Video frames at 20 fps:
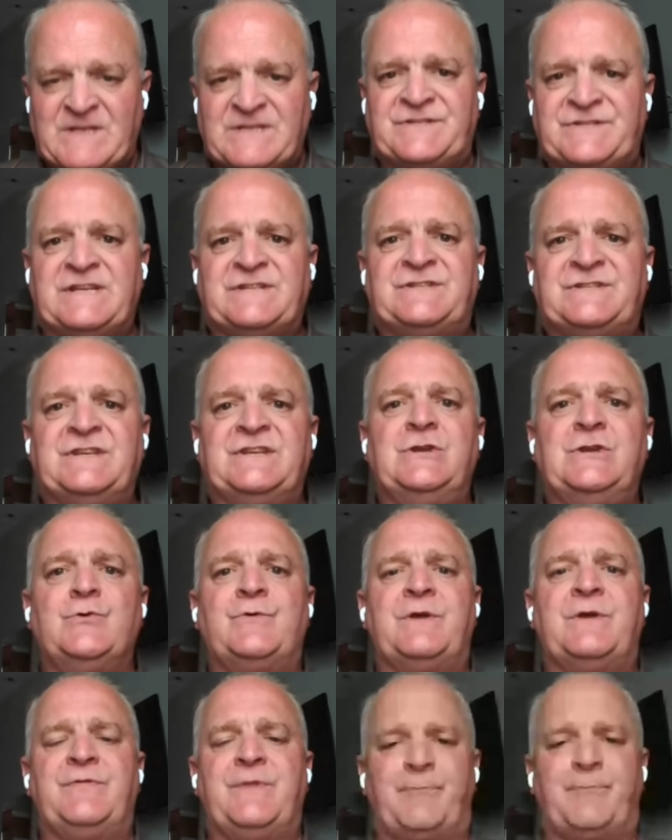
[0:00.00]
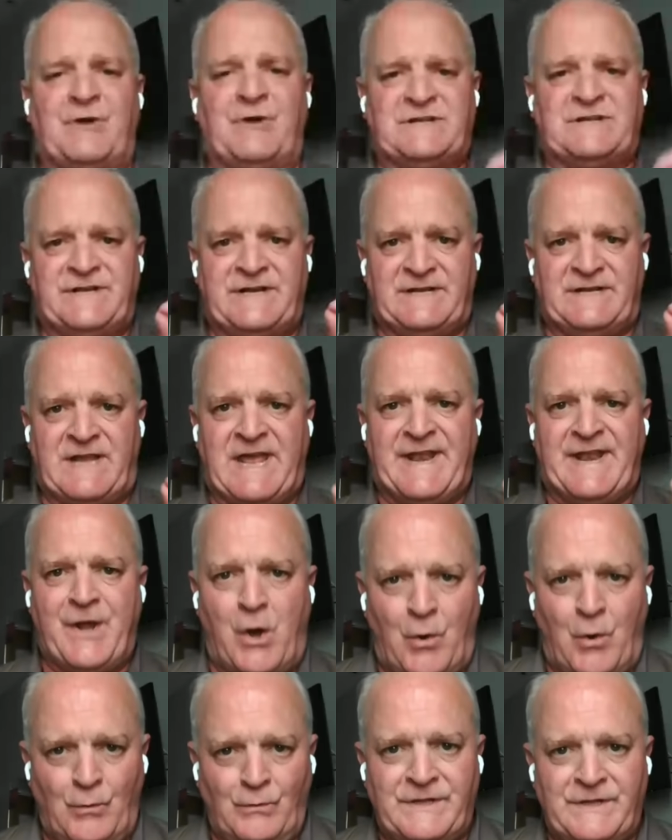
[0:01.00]
says that the president can
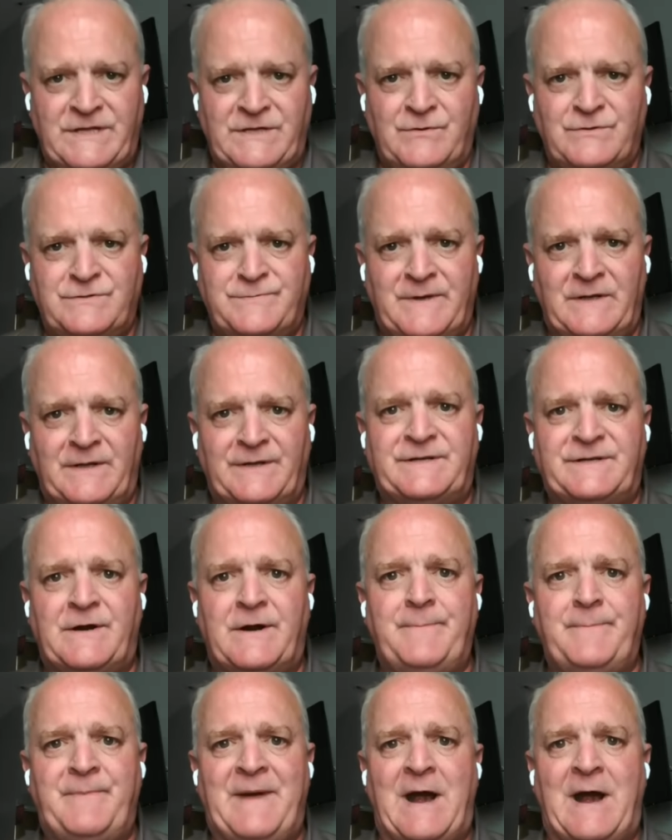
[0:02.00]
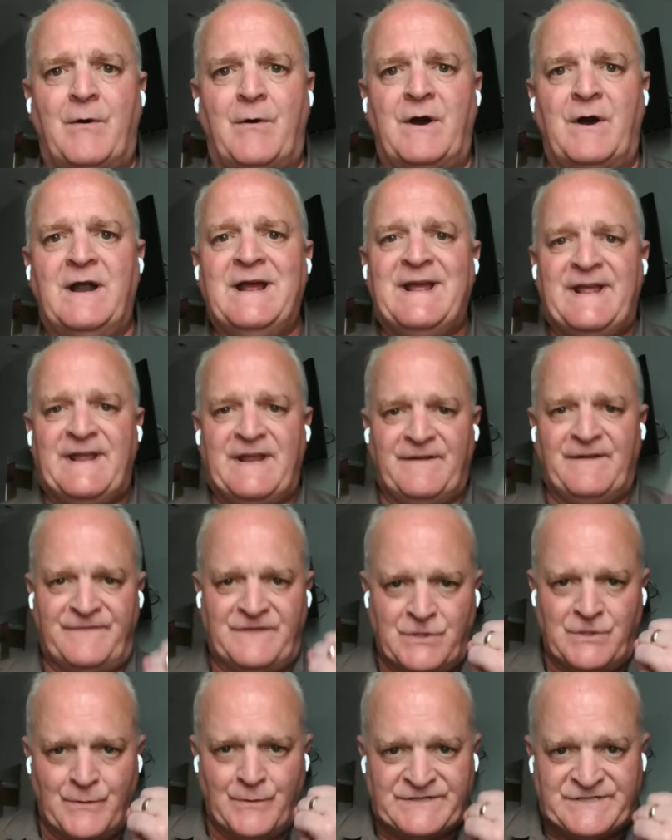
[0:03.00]
only use military power if
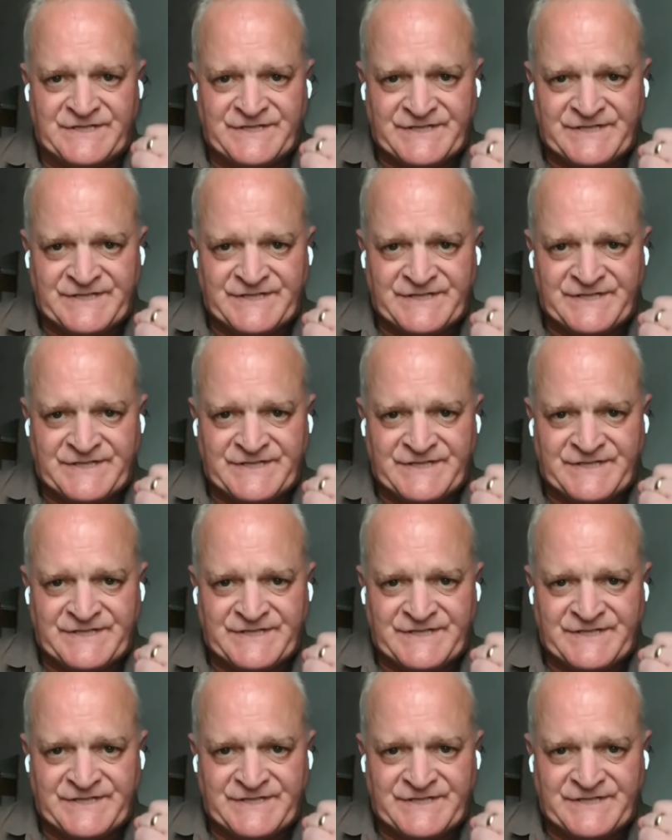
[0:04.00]
the U.S.